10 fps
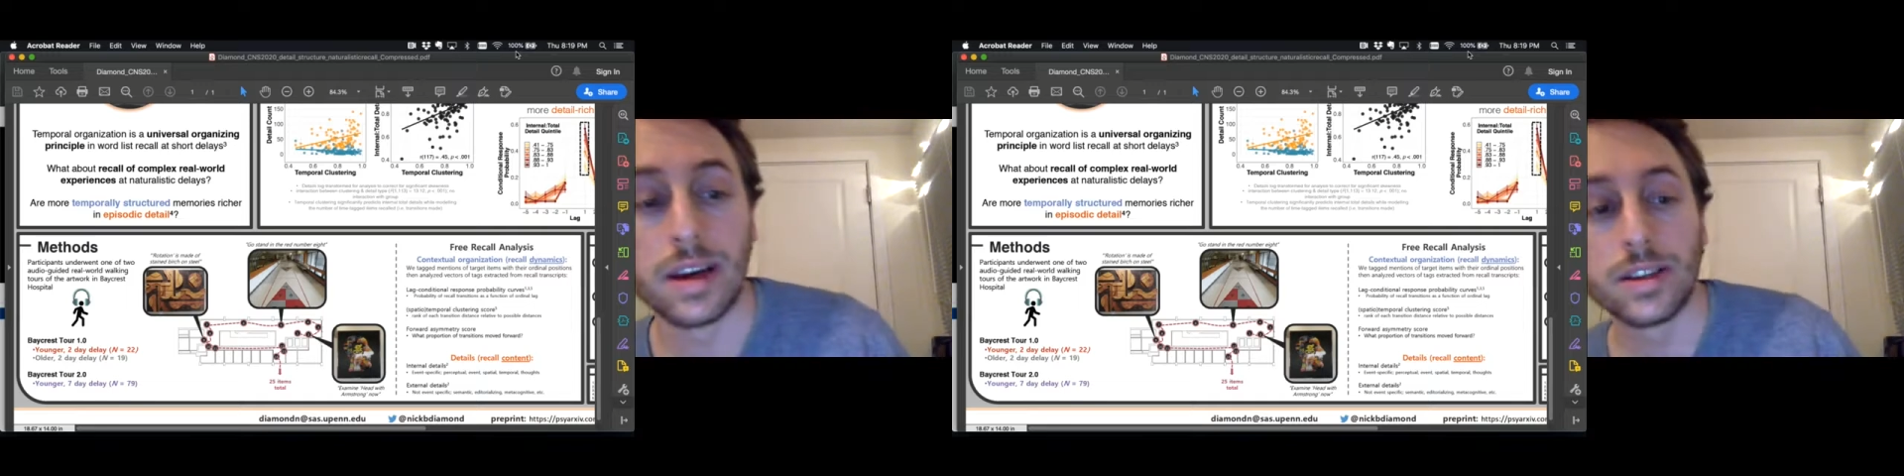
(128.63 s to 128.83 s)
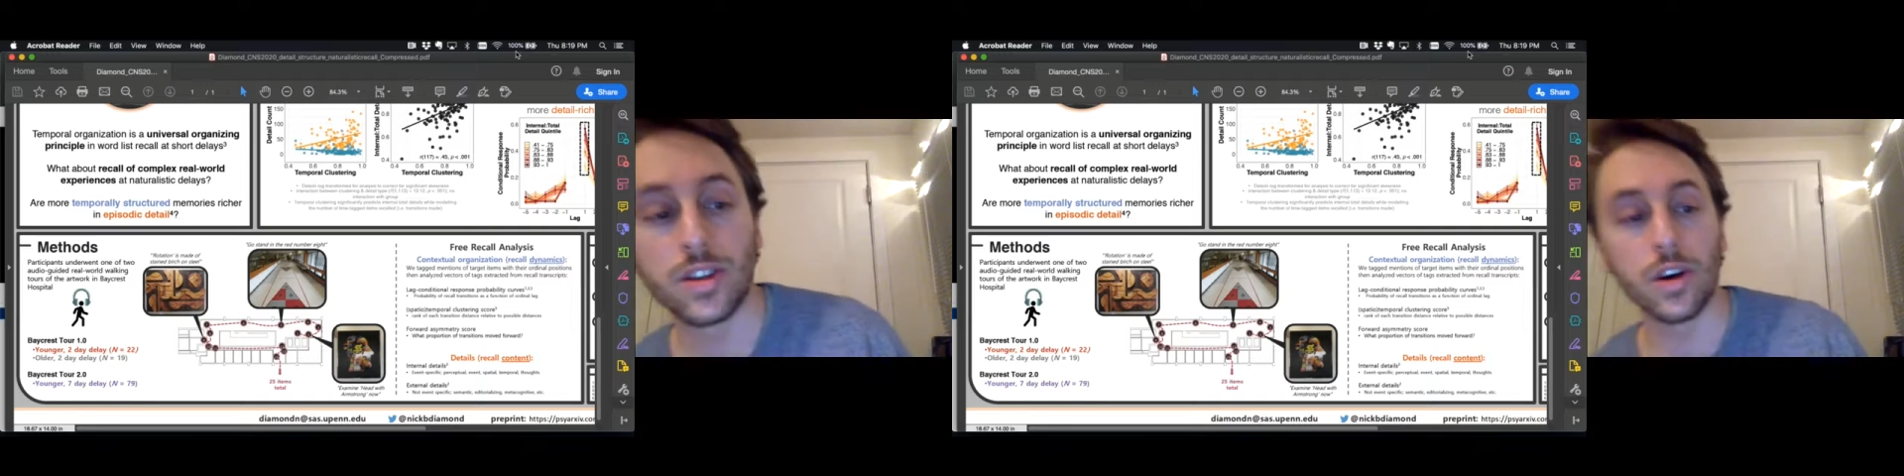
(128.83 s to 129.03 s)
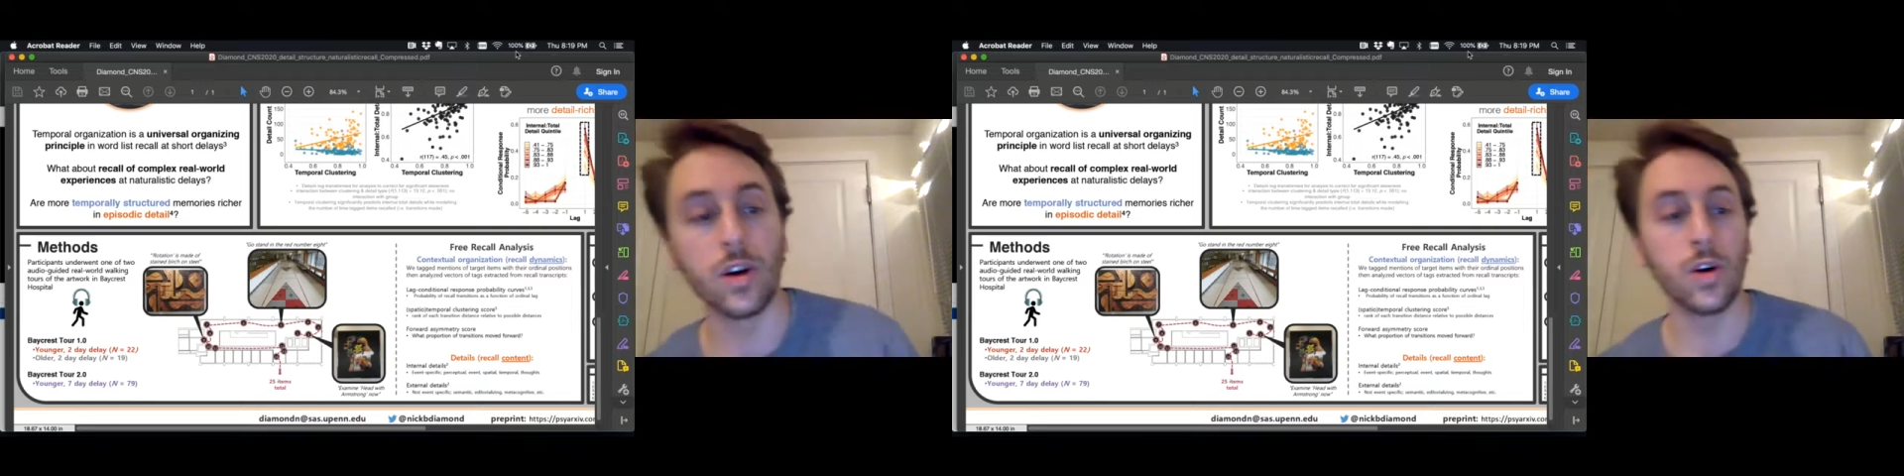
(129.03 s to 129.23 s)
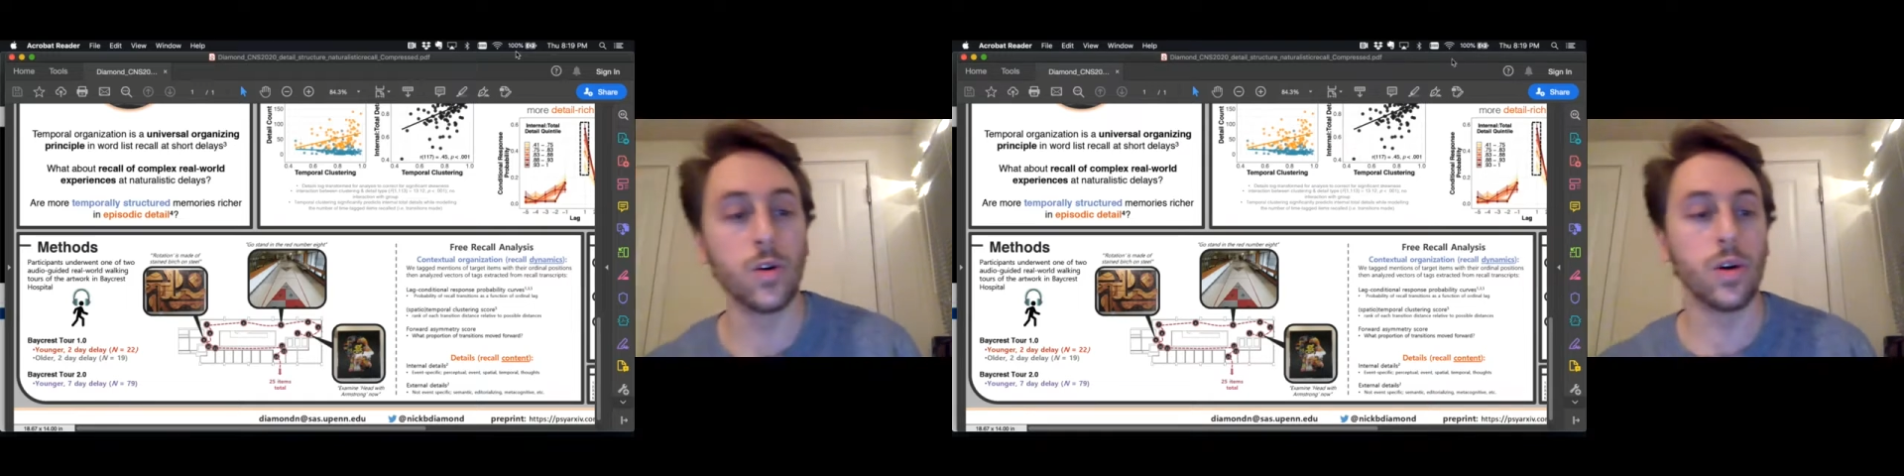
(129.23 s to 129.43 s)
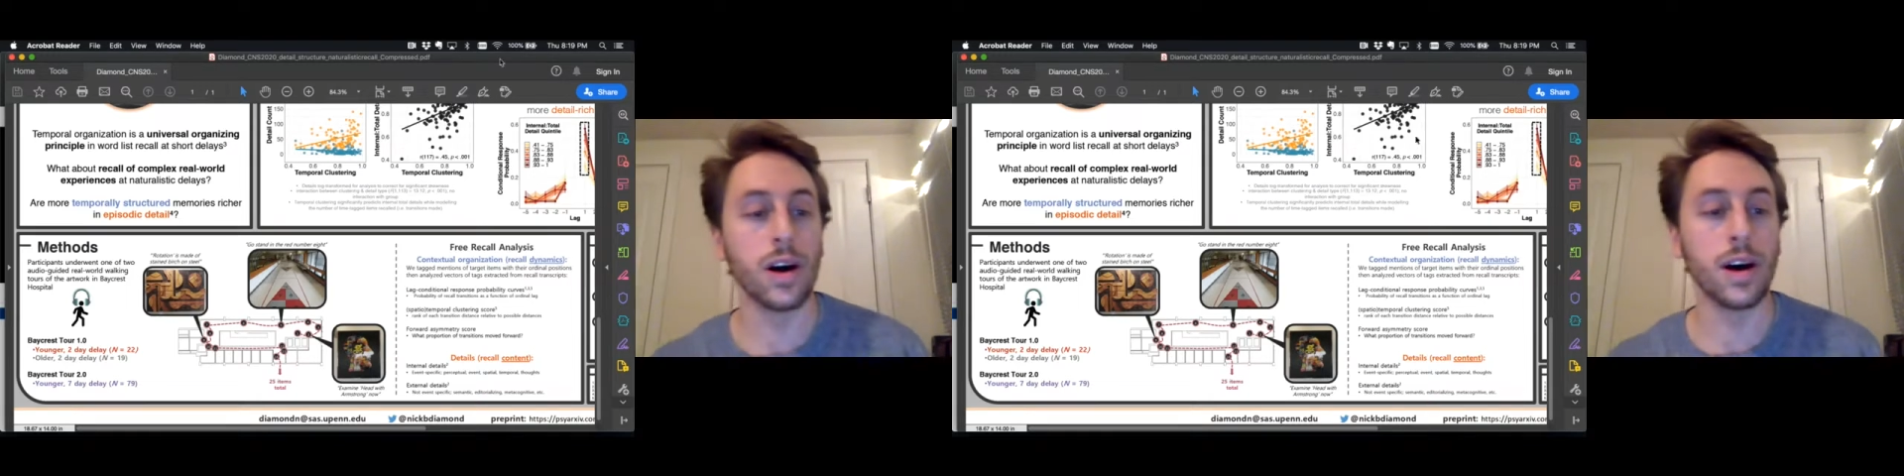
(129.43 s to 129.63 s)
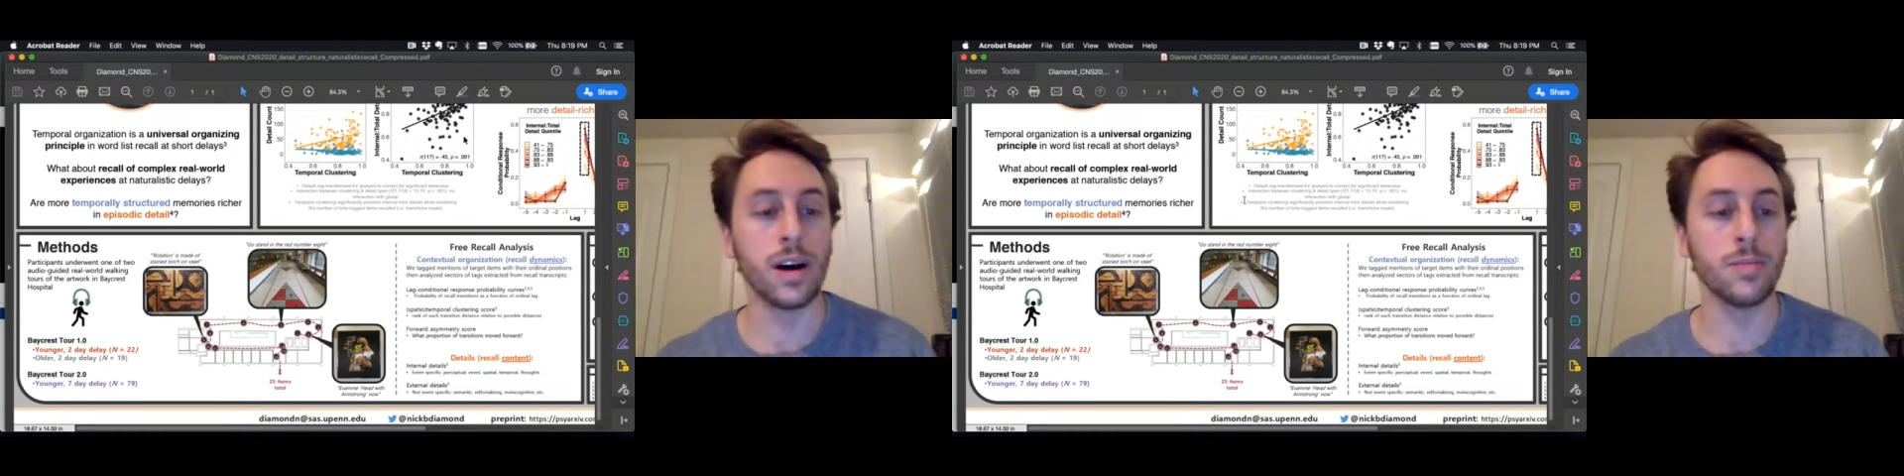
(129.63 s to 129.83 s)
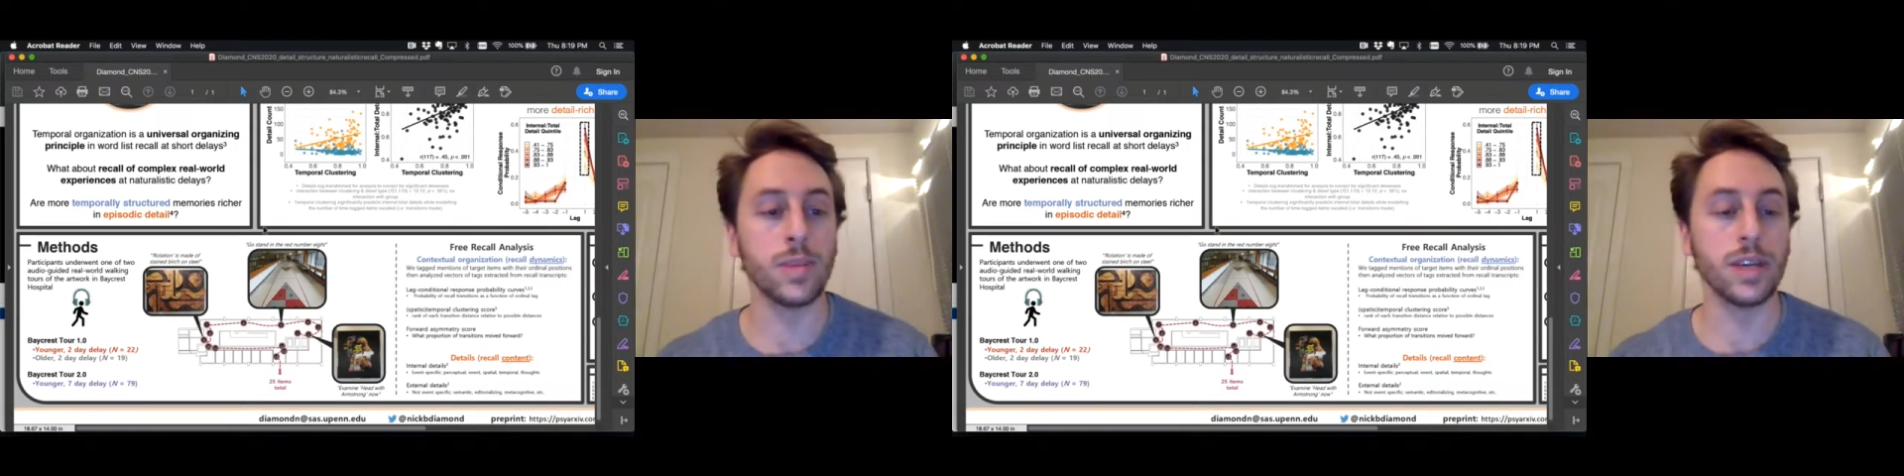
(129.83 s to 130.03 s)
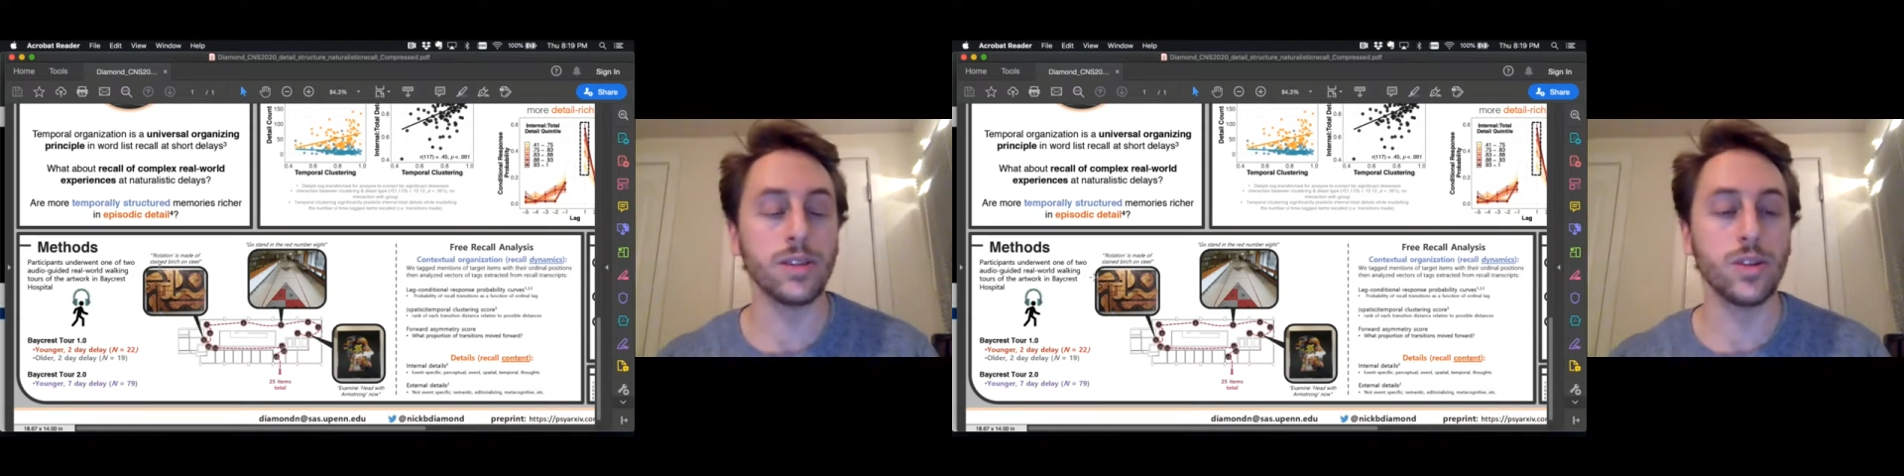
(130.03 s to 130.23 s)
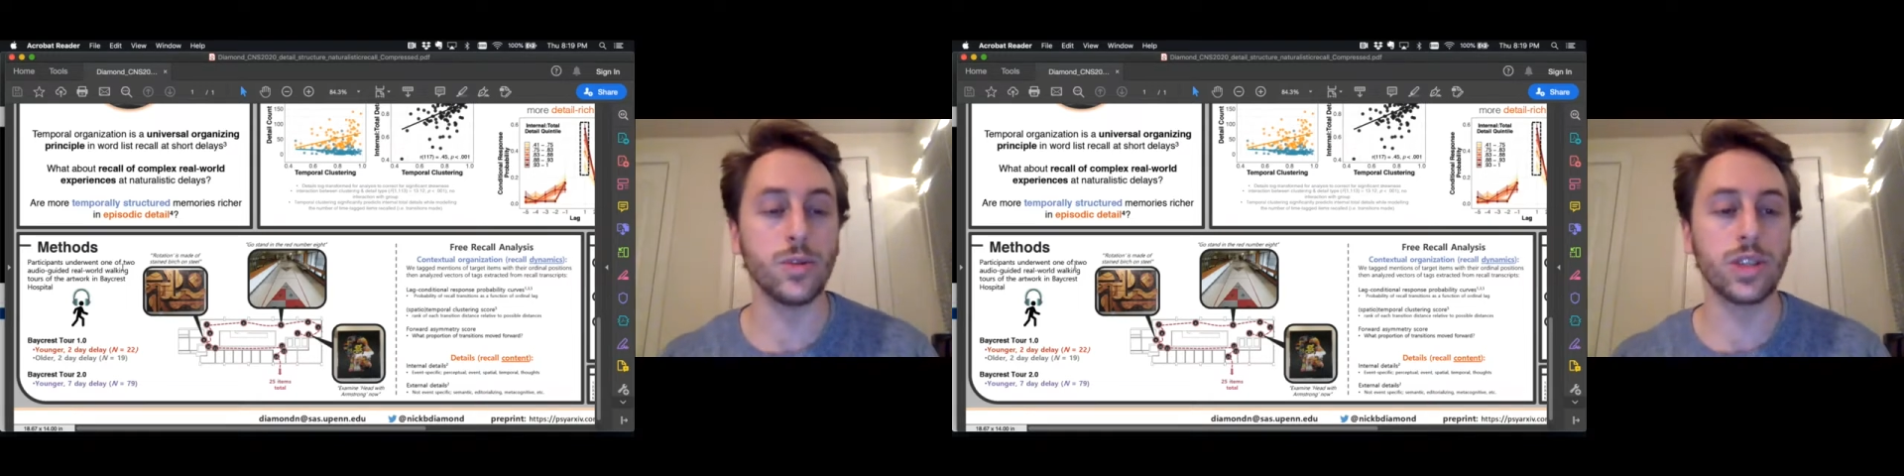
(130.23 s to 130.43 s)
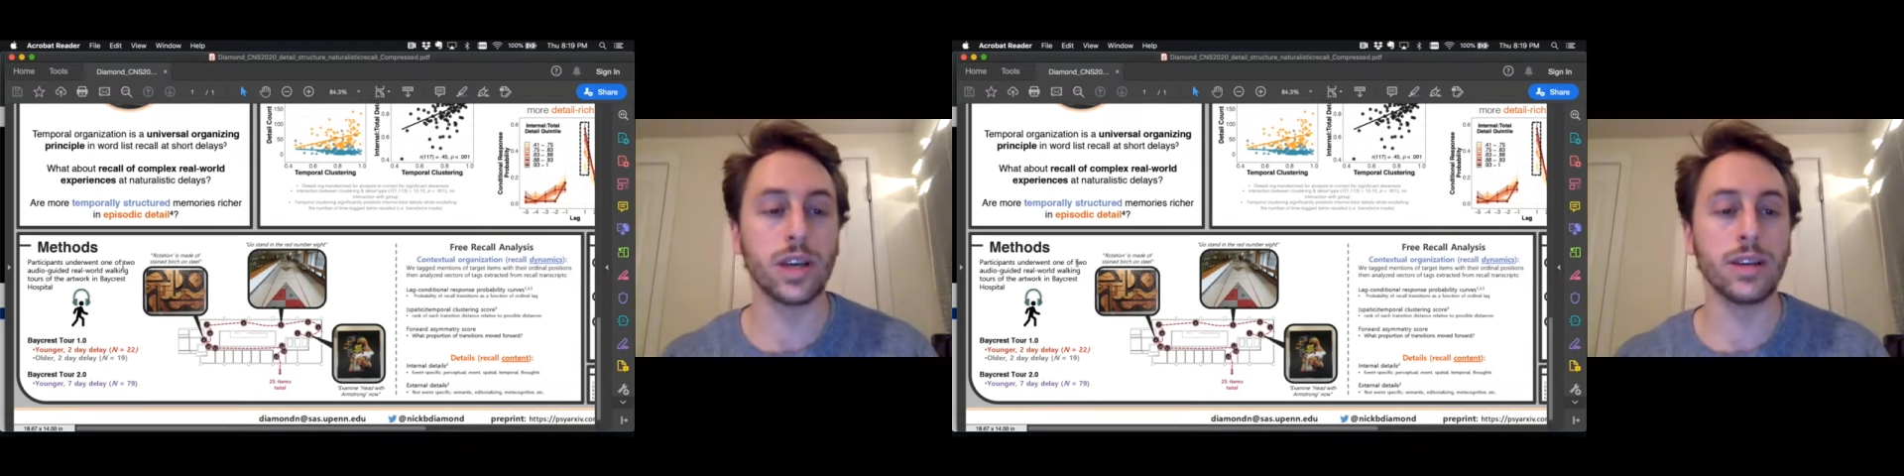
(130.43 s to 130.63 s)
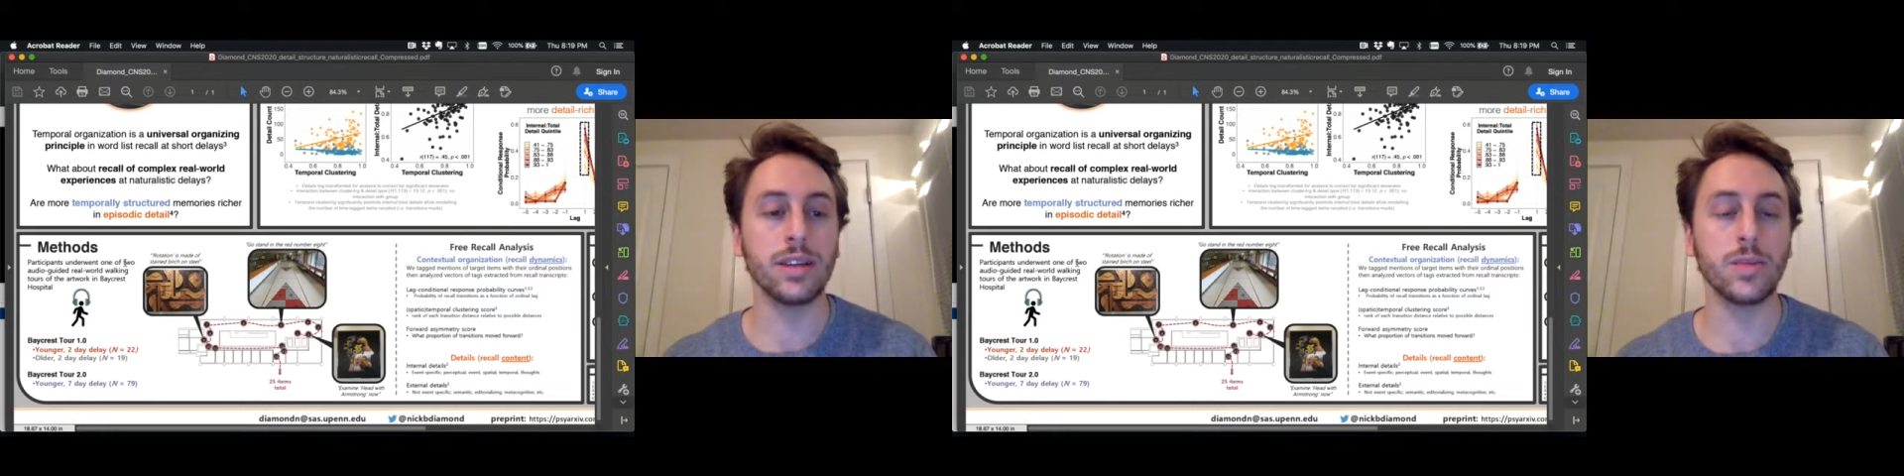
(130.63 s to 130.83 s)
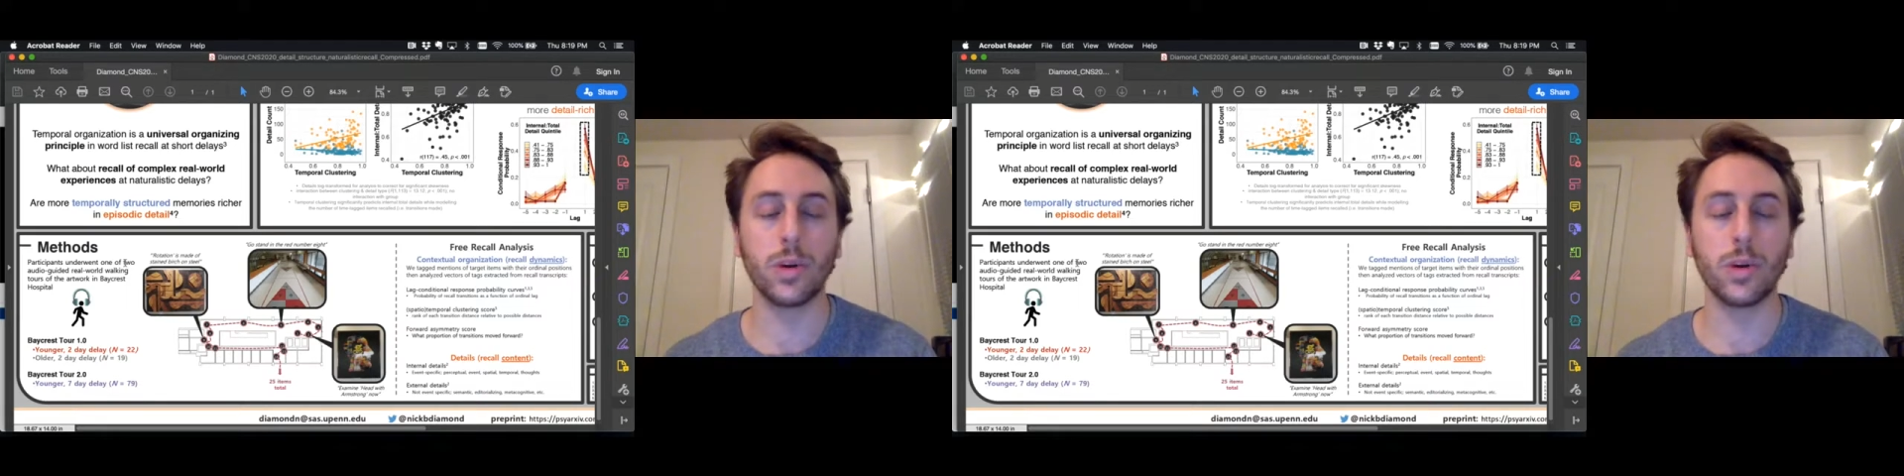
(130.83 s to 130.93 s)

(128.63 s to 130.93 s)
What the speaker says: So in two studies,